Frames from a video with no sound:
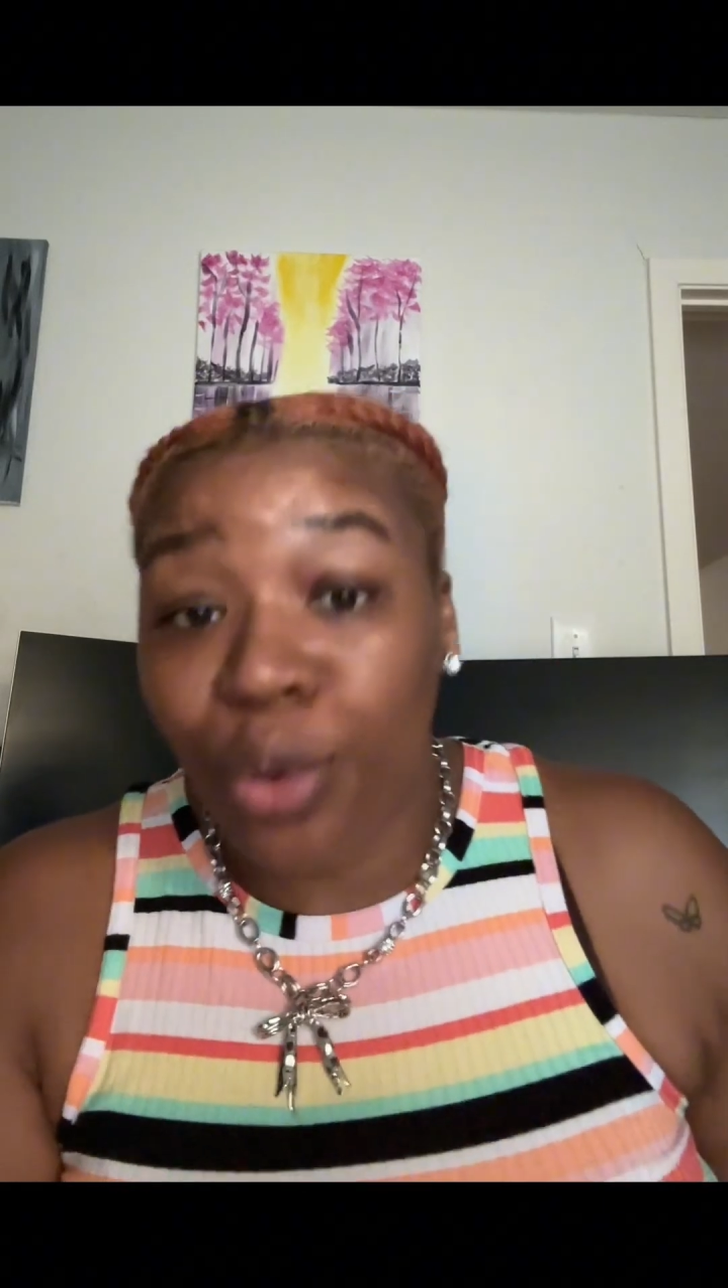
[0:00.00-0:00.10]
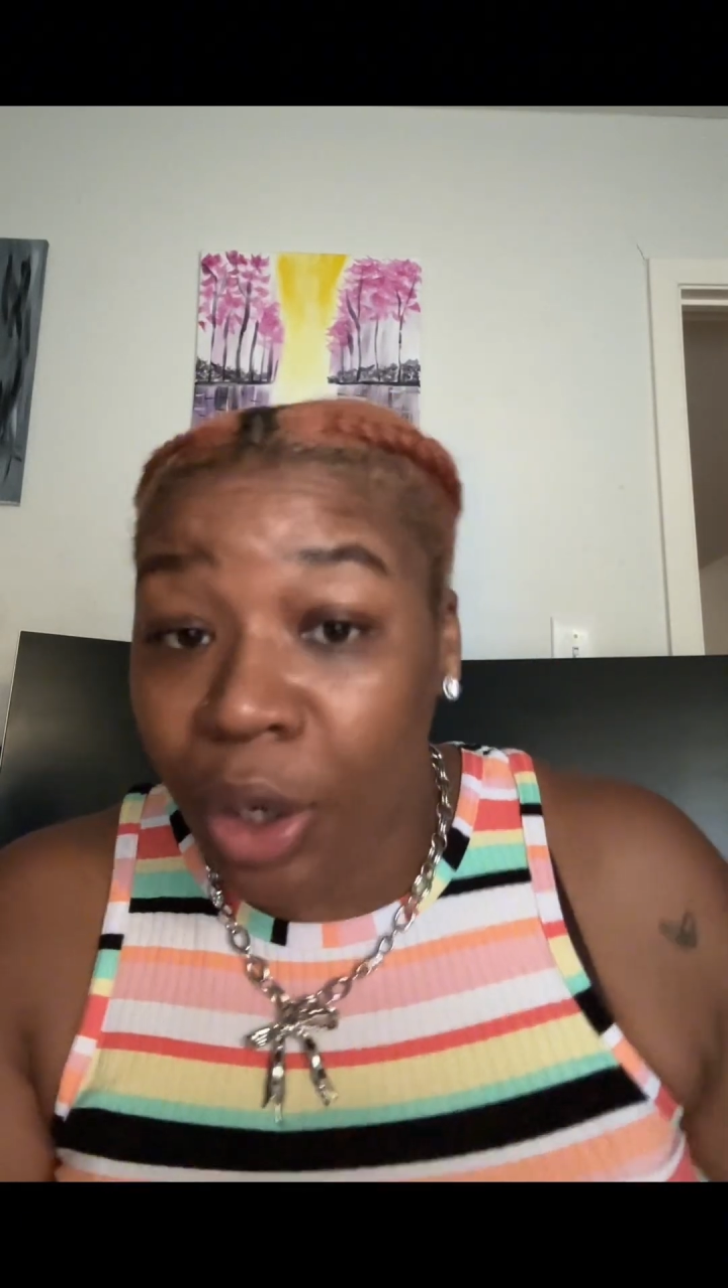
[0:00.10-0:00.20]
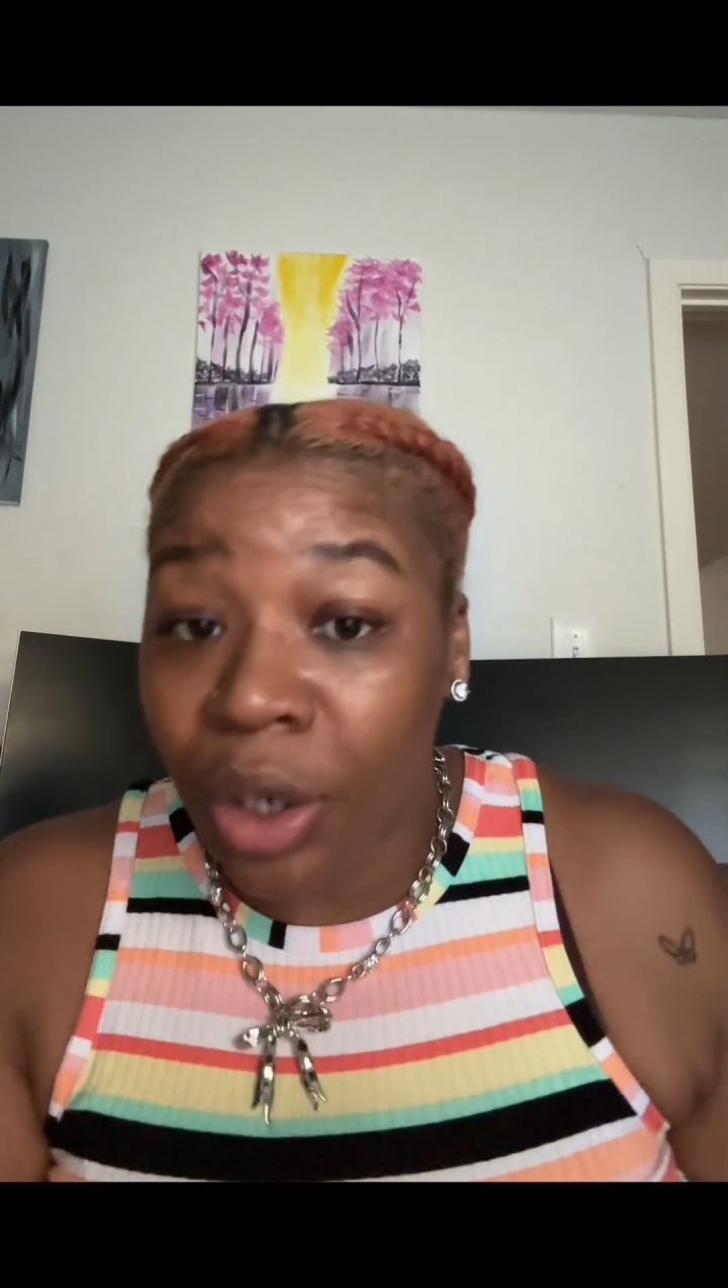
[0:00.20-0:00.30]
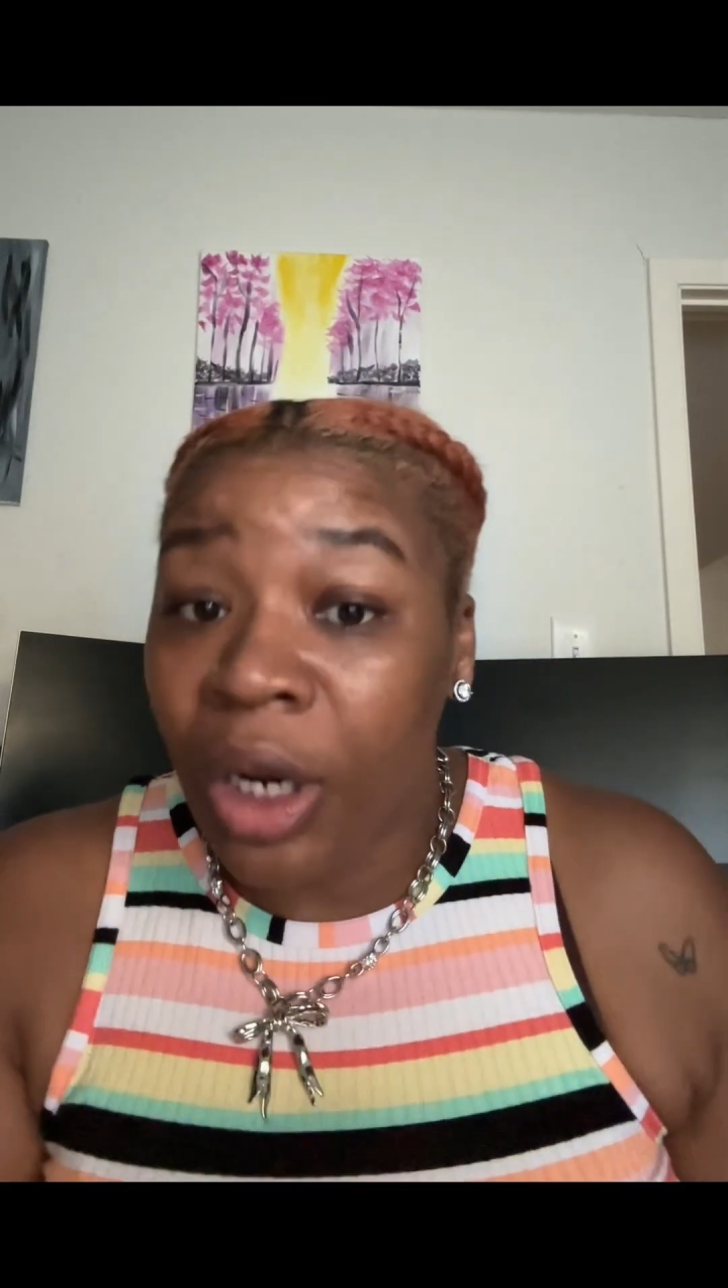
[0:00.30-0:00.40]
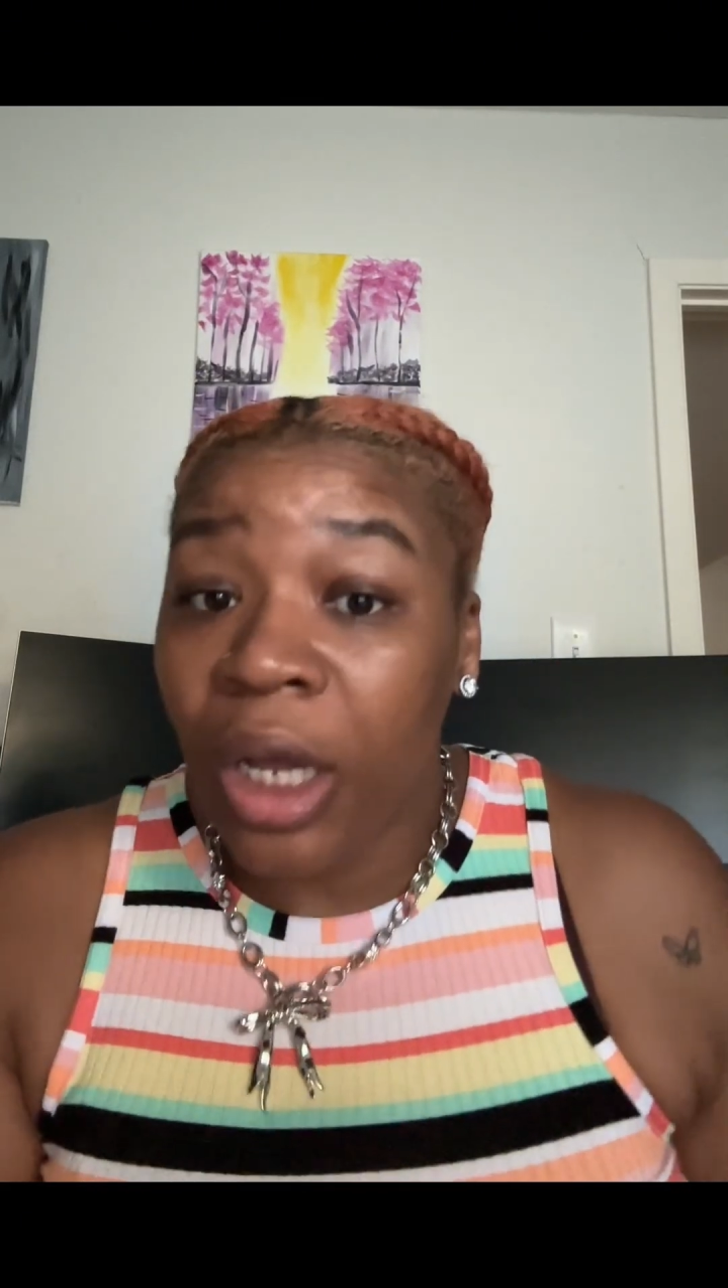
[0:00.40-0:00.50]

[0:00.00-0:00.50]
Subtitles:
or